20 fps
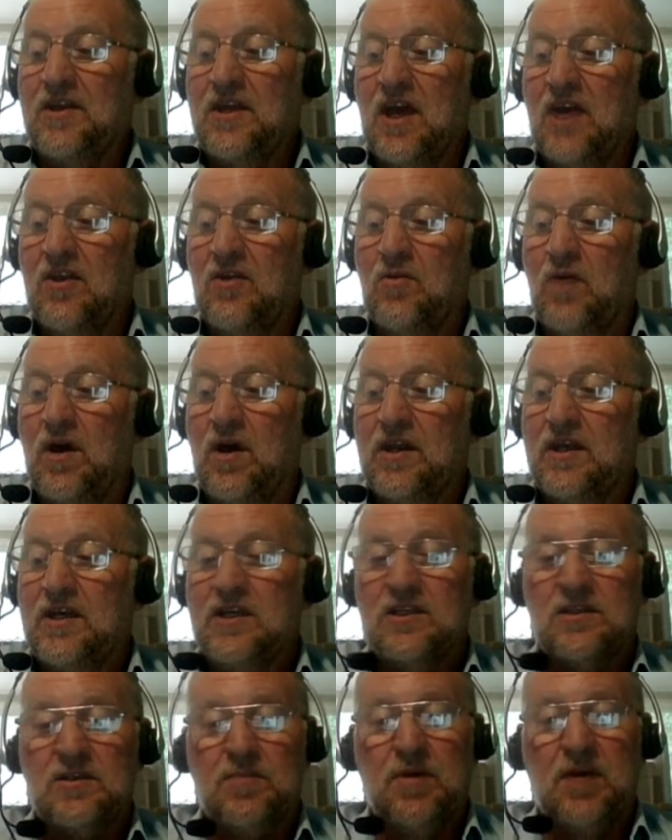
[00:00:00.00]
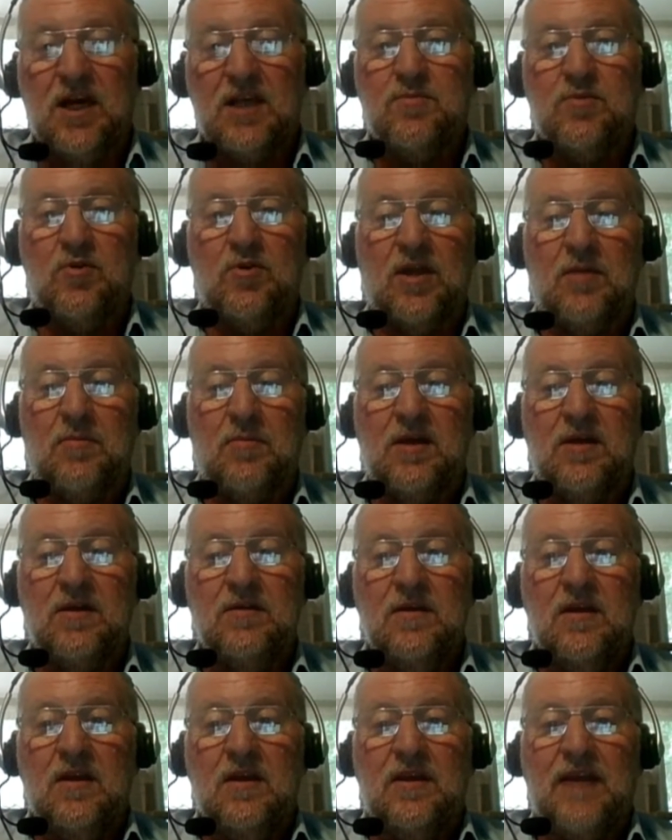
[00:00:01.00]
And the other one is a passport number.
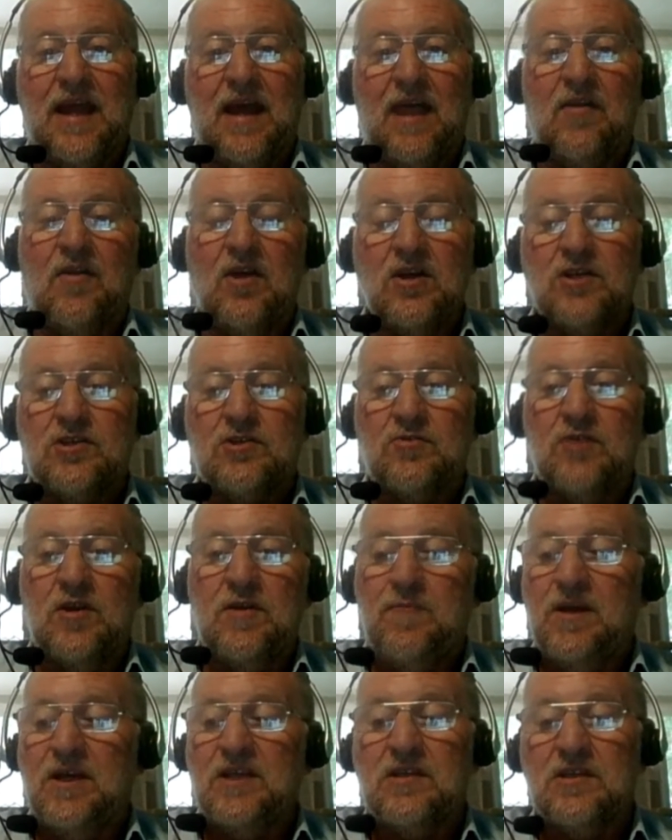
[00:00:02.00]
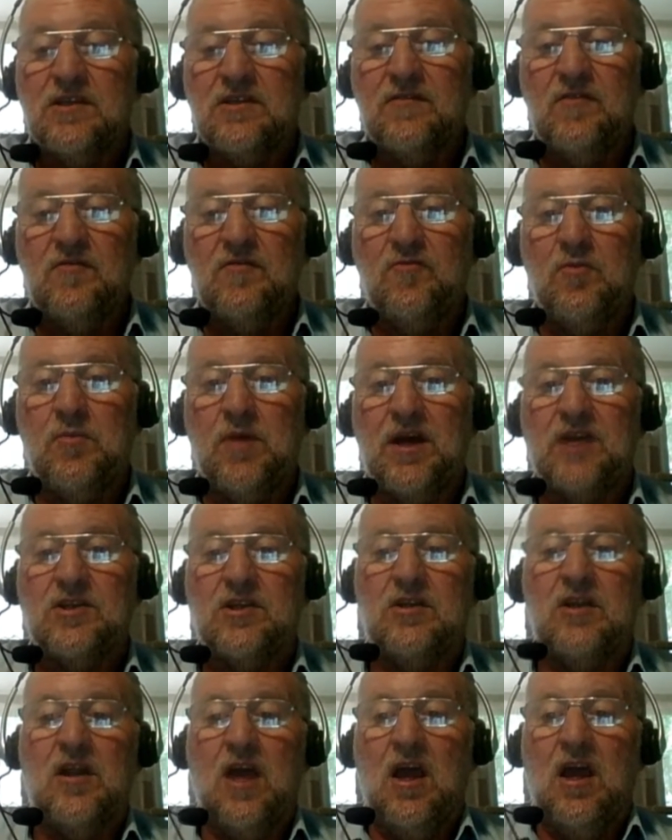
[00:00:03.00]
Now, those three pieces of
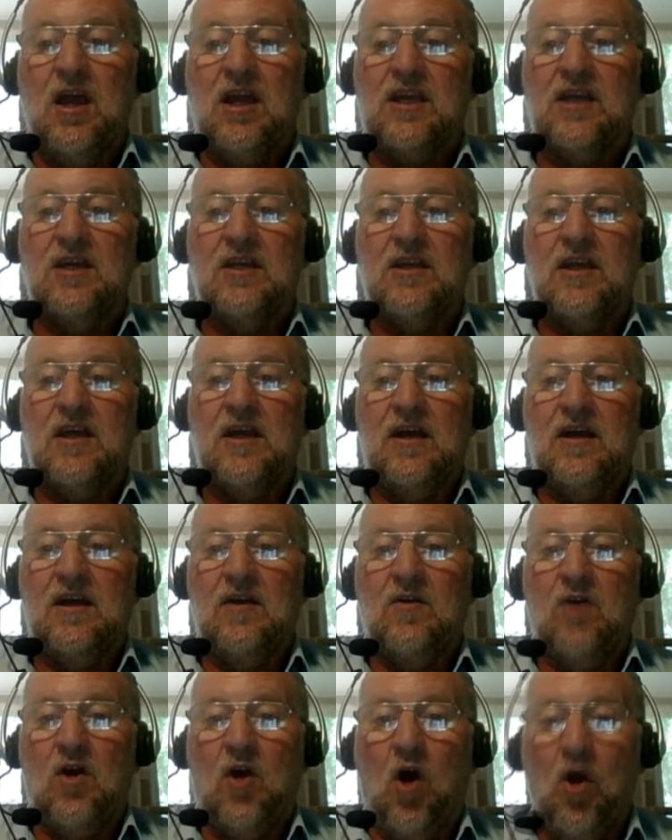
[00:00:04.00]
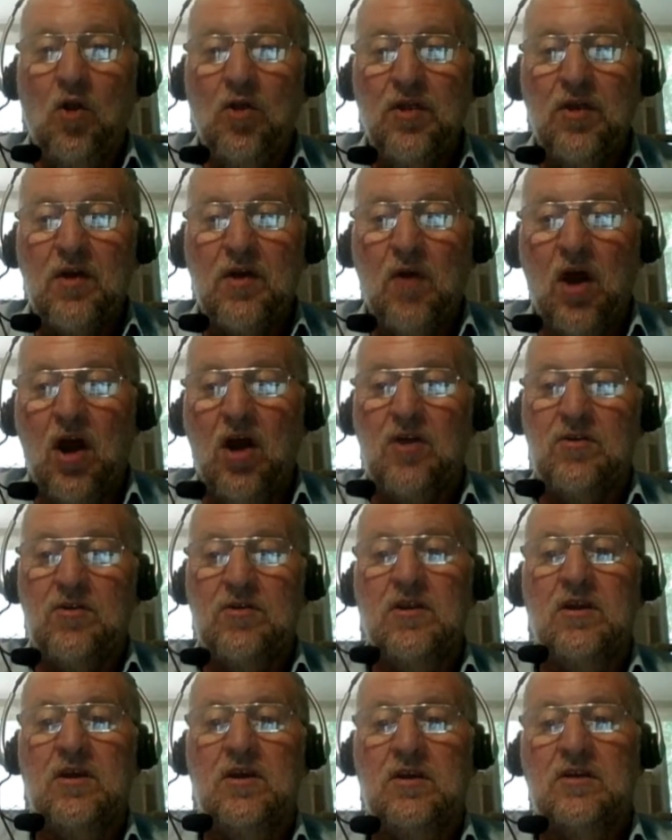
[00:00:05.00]
information can, on their
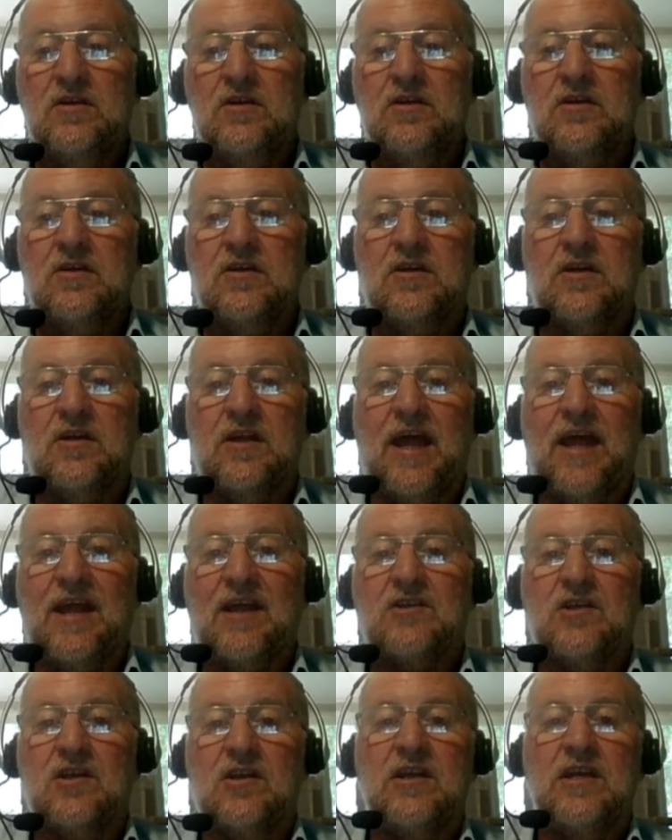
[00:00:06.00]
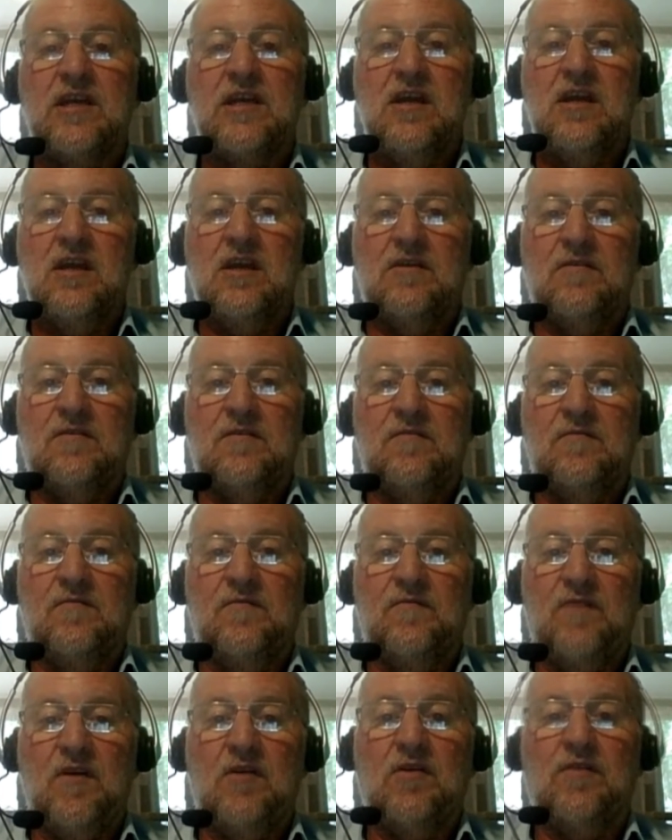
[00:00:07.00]
own, can actually
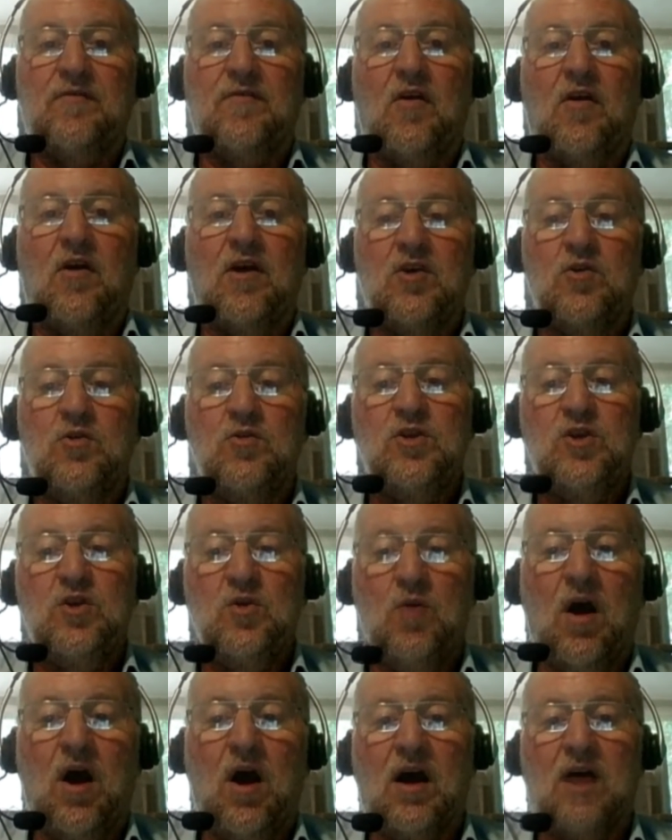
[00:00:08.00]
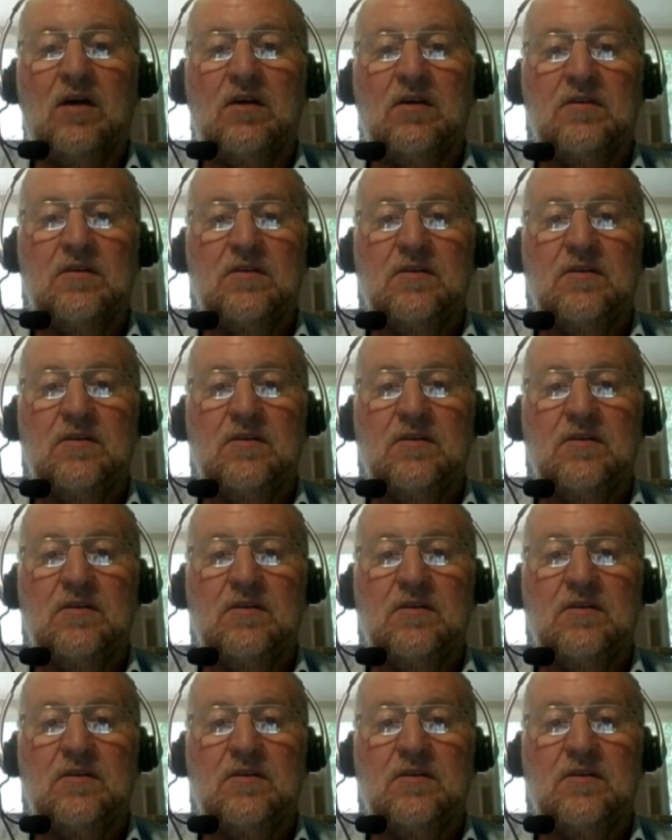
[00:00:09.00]
verify who you are.